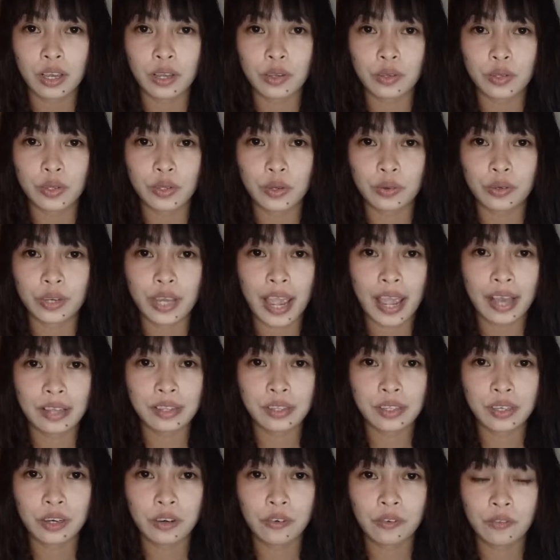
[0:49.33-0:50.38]
So the
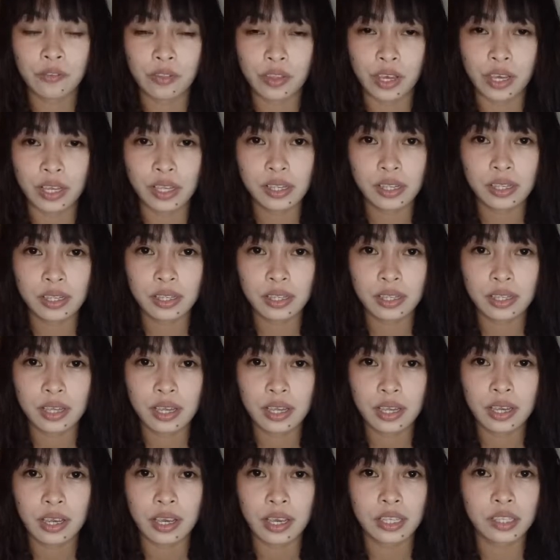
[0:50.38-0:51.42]
answer of this
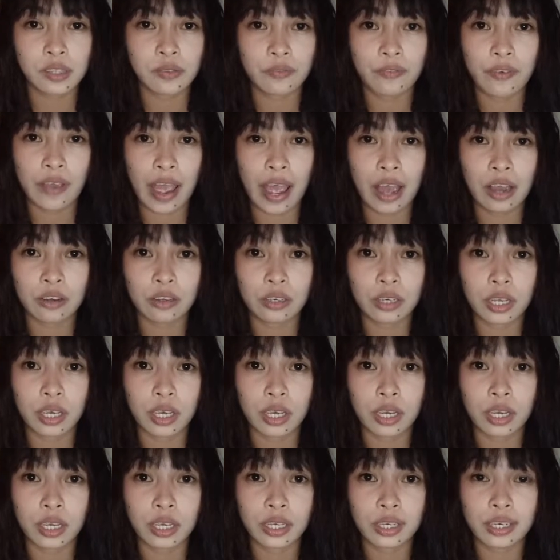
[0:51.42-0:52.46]
is found
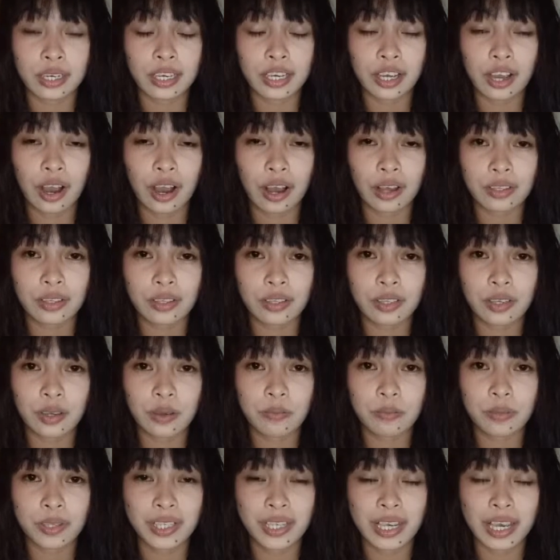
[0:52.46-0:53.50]
in the
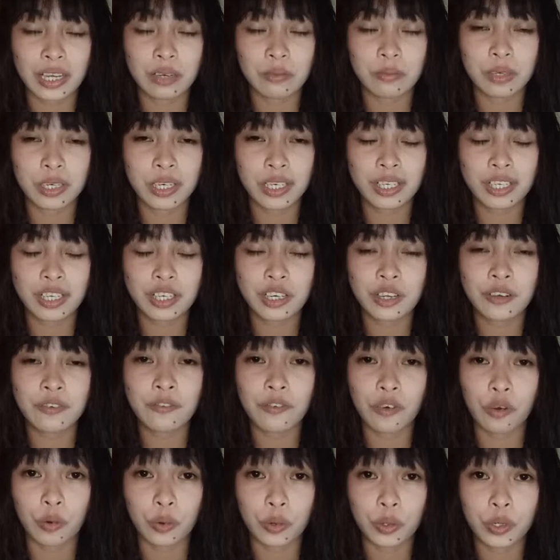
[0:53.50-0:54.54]
Customs Administrative
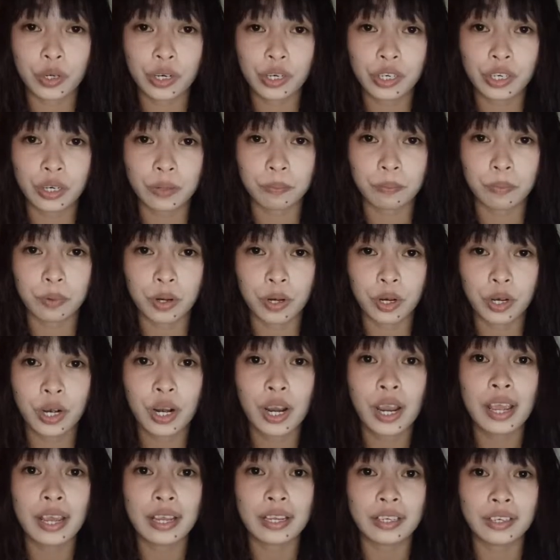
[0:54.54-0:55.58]
Order number
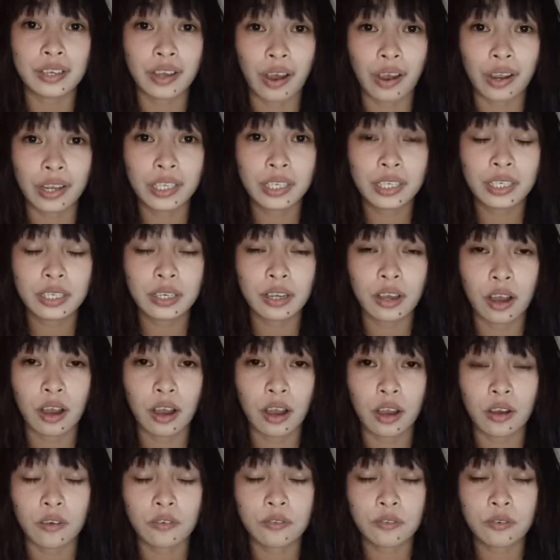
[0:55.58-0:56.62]
9
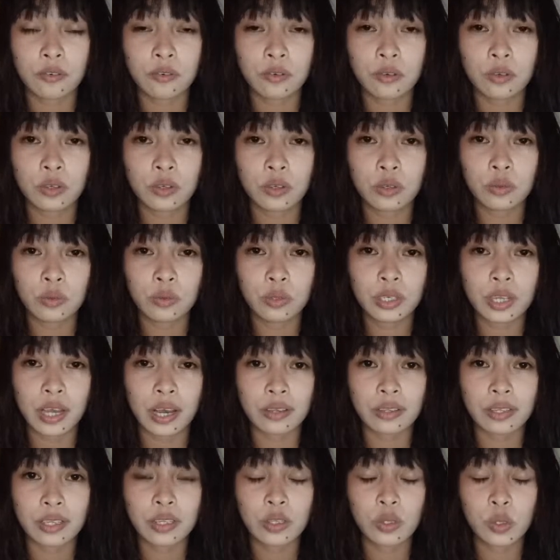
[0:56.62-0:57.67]
of
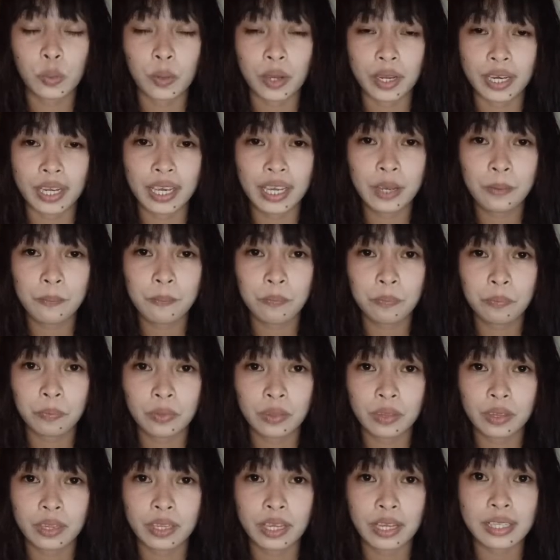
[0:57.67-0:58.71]
2020
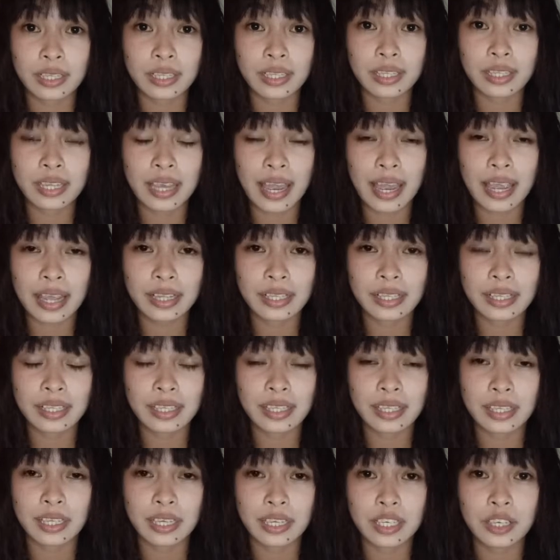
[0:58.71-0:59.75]
that
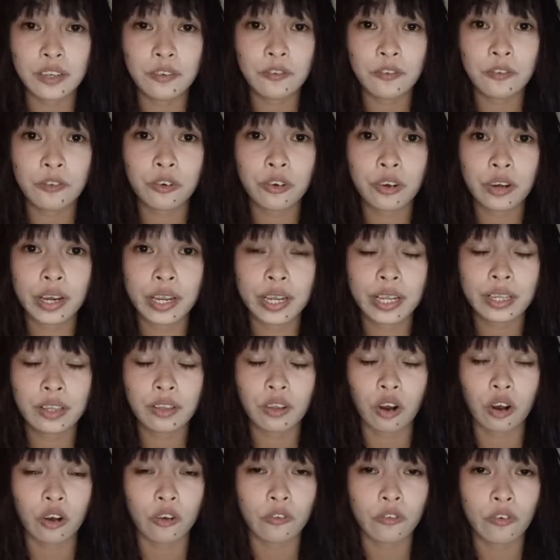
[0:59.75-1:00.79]
states the different
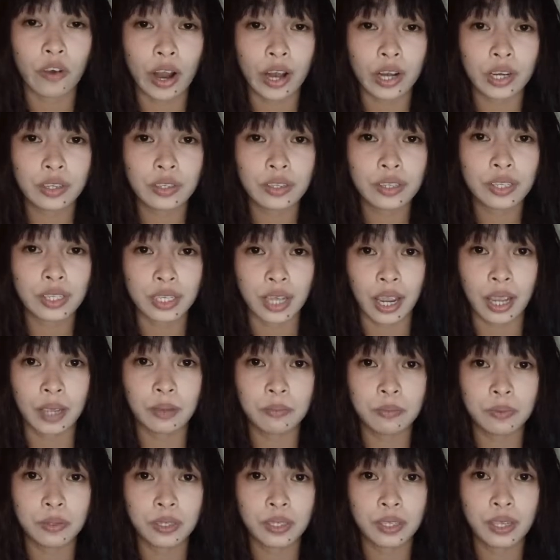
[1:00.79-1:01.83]
or various
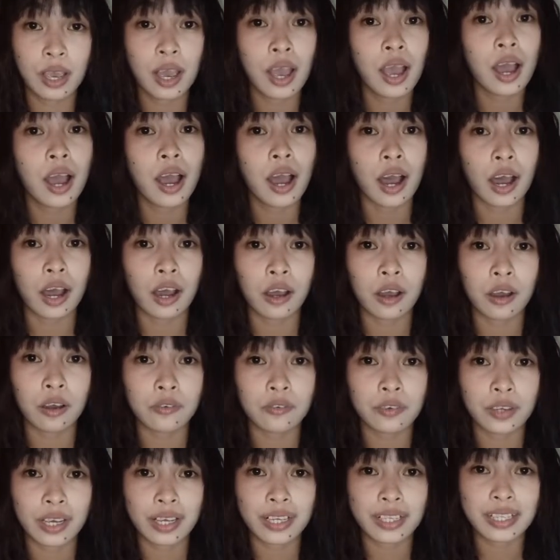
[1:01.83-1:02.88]
types
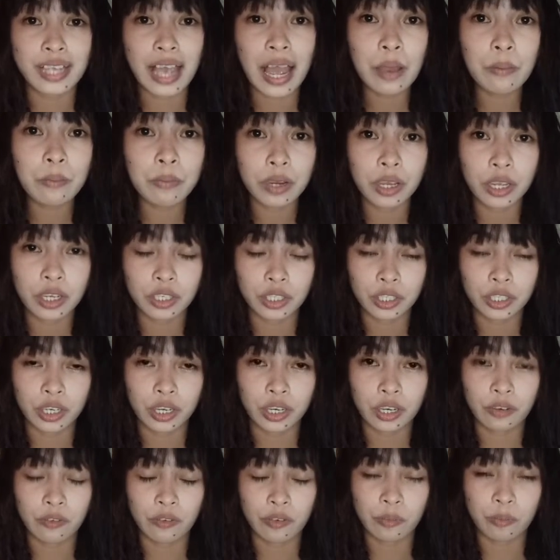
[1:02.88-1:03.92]
of the examination of